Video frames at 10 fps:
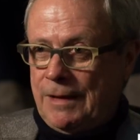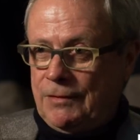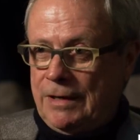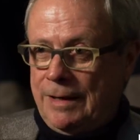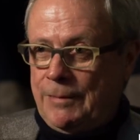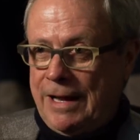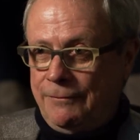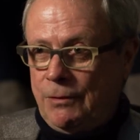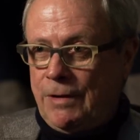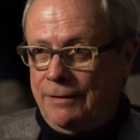He said, I'm
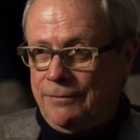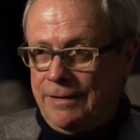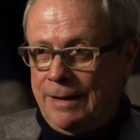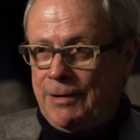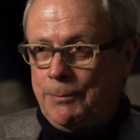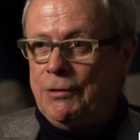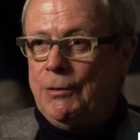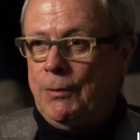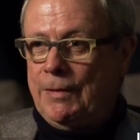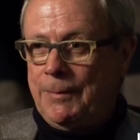going to put
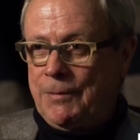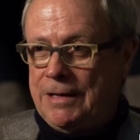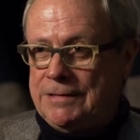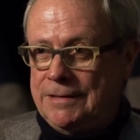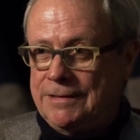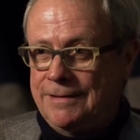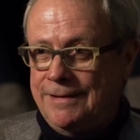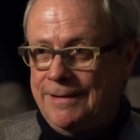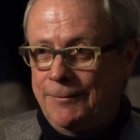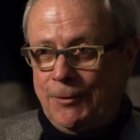you through that process.
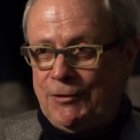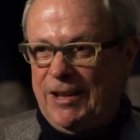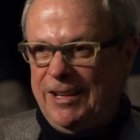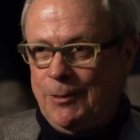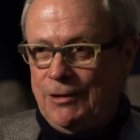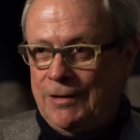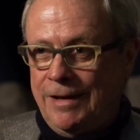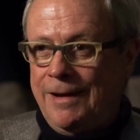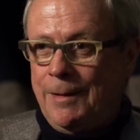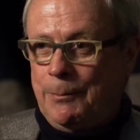The first thing was
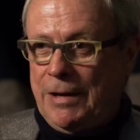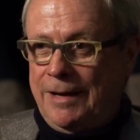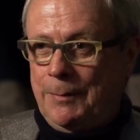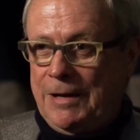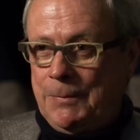pen and